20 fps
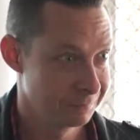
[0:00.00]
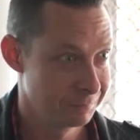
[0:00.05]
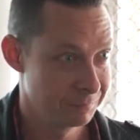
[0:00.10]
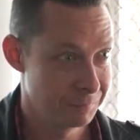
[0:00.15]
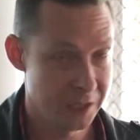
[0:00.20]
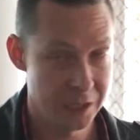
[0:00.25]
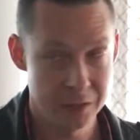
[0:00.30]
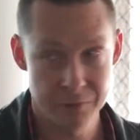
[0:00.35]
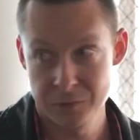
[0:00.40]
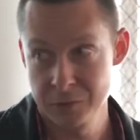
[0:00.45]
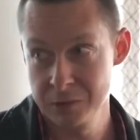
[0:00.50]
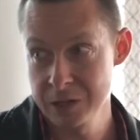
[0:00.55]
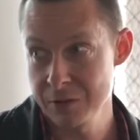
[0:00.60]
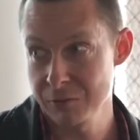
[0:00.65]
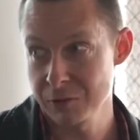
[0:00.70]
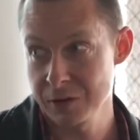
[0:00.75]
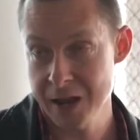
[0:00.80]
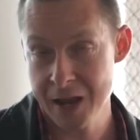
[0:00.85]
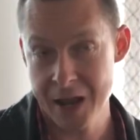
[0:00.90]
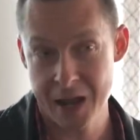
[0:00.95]
But if you
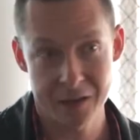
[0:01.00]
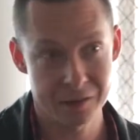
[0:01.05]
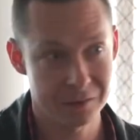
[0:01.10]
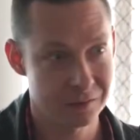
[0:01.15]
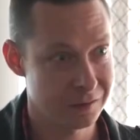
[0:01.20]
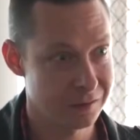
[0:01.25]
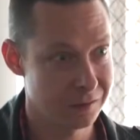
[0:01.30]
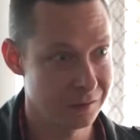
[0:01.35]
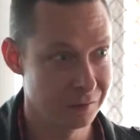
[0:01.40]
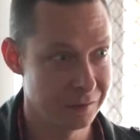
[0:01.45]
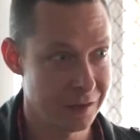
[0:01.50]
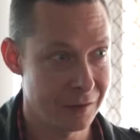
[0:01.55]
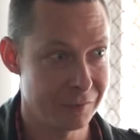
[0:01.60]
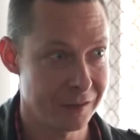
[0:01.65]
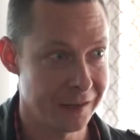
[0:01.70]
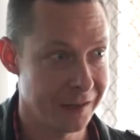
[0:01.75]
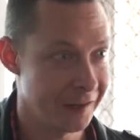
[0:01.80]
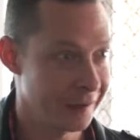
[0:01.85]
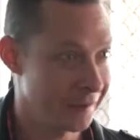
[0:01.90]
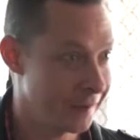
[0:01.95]
never ask, you'll
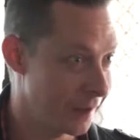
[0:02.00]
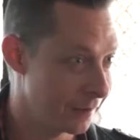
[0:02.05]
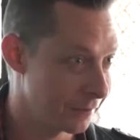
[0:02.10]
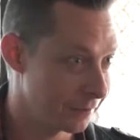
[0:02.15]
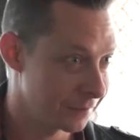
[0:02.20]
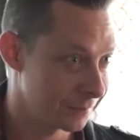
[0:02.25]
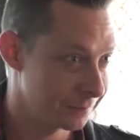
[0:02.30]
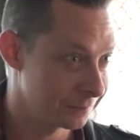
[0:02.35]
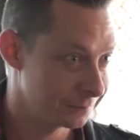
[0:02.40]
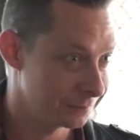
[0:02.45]
never get a yes.